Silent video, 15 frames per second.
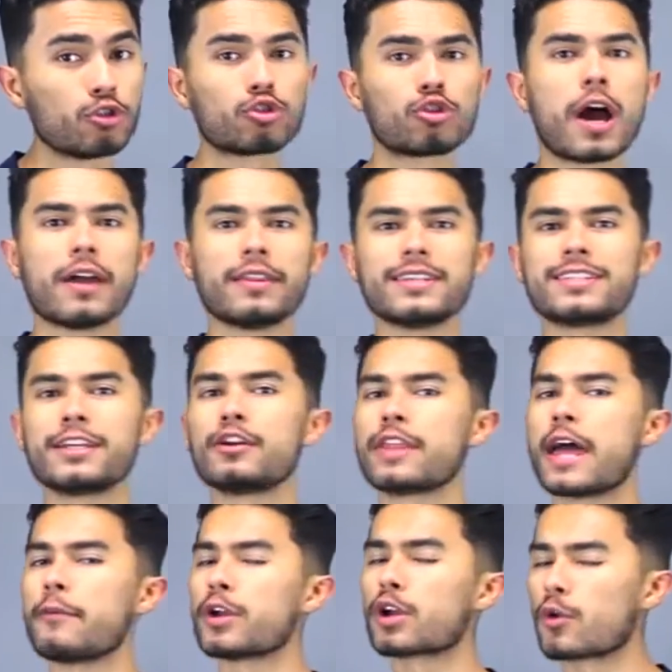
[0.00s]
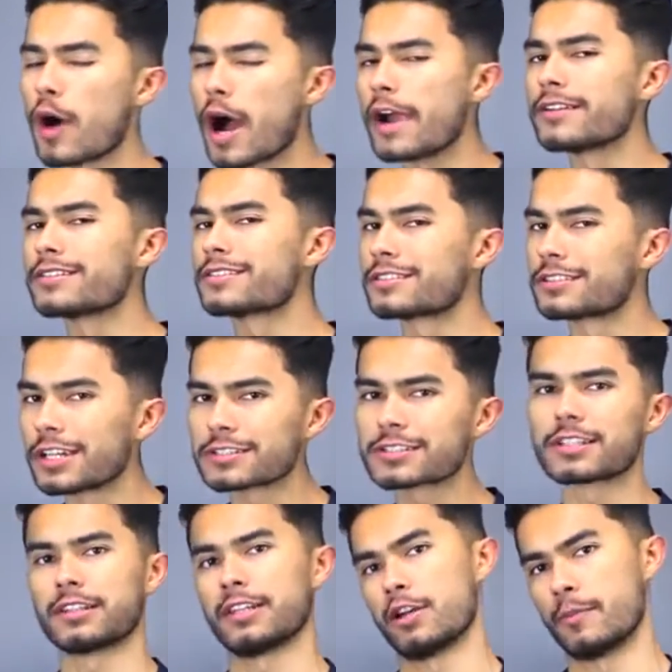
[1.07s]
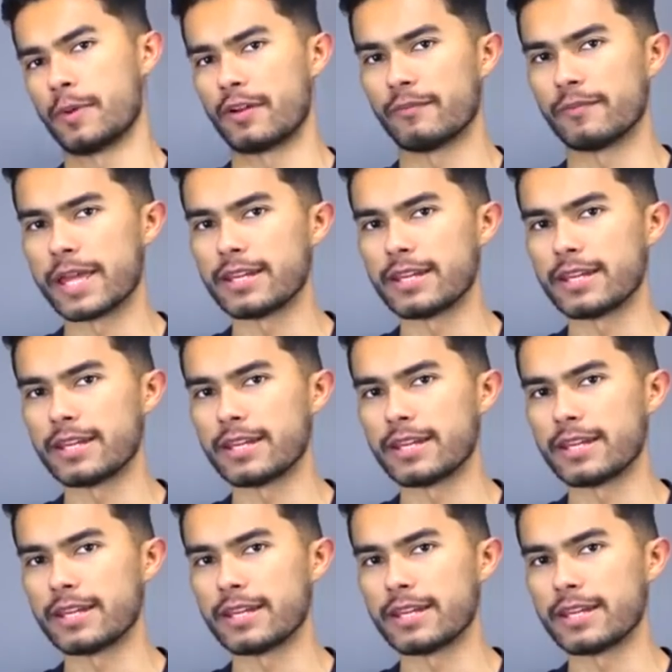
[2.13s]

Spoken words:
to try this year that requires just a little bit of